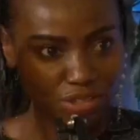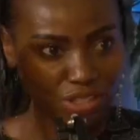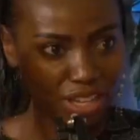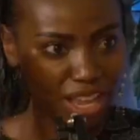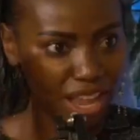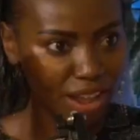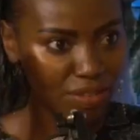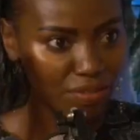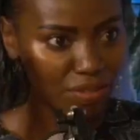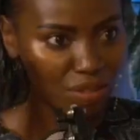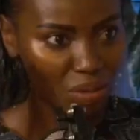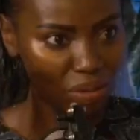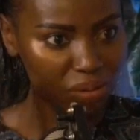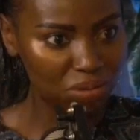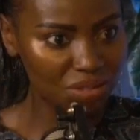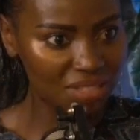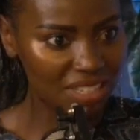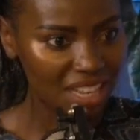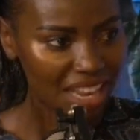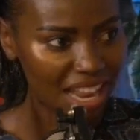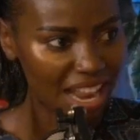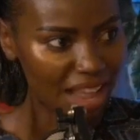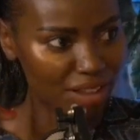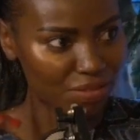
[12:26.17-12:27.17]
have to have
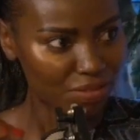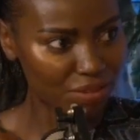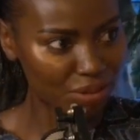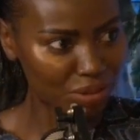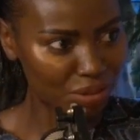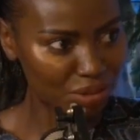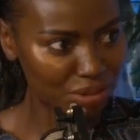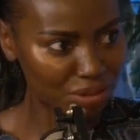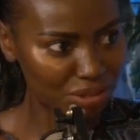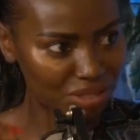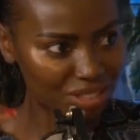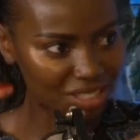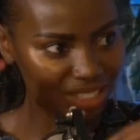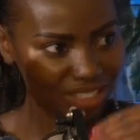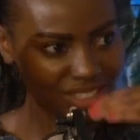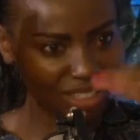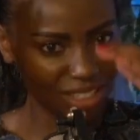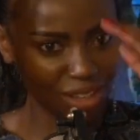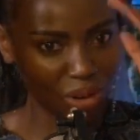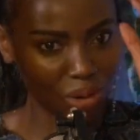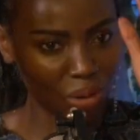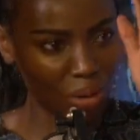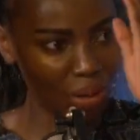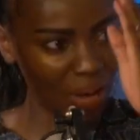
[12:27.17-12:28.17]
those
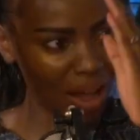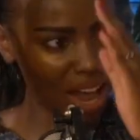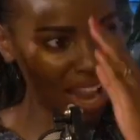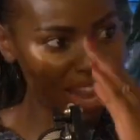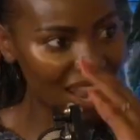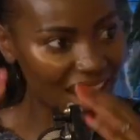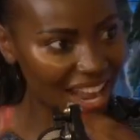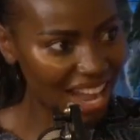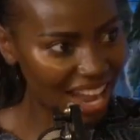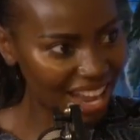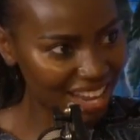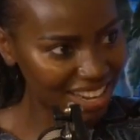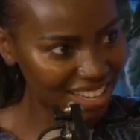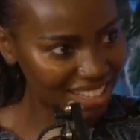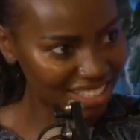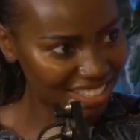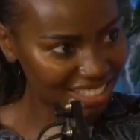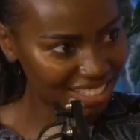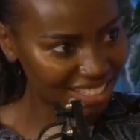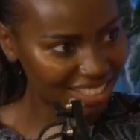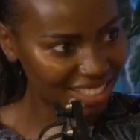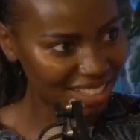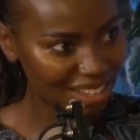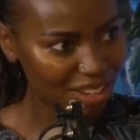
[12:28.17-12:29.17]
levels all
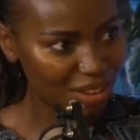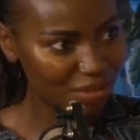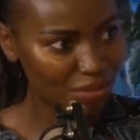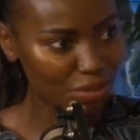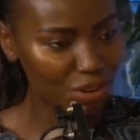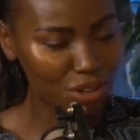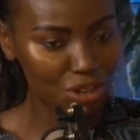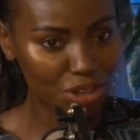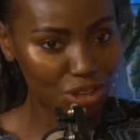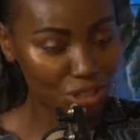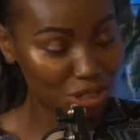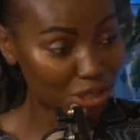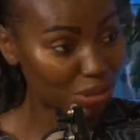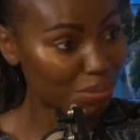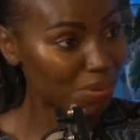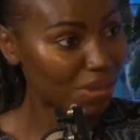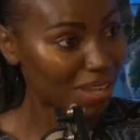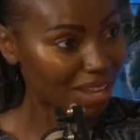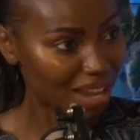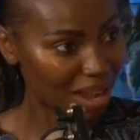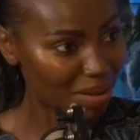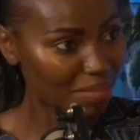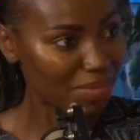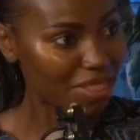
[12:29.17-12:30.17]
aligned for you to
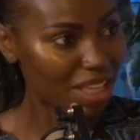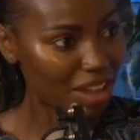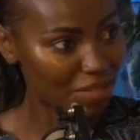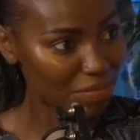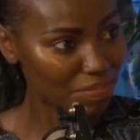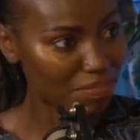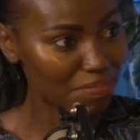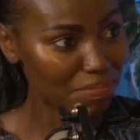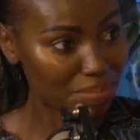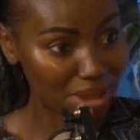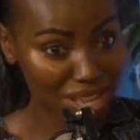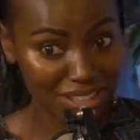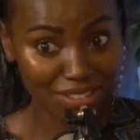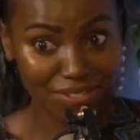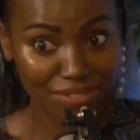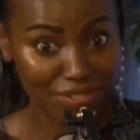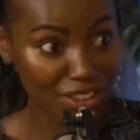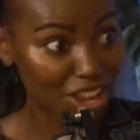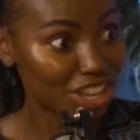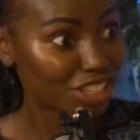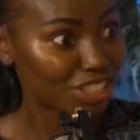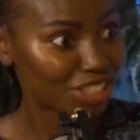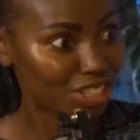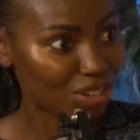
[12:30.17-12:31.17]
become that best
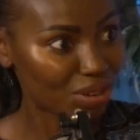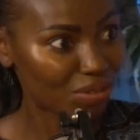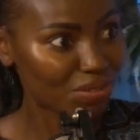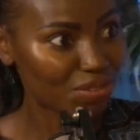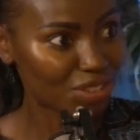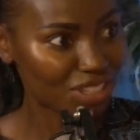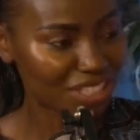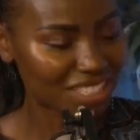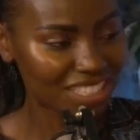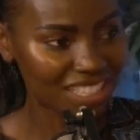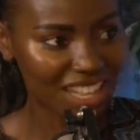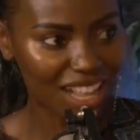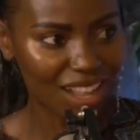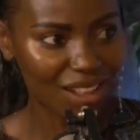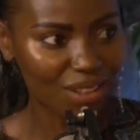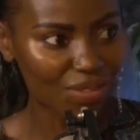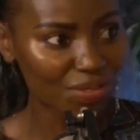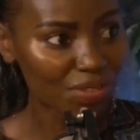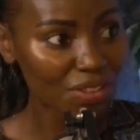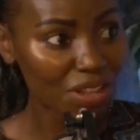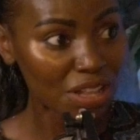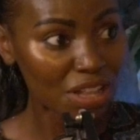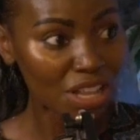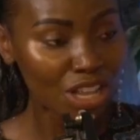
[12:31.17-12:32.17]
version of
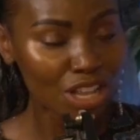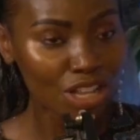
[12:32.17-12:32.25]
yourself.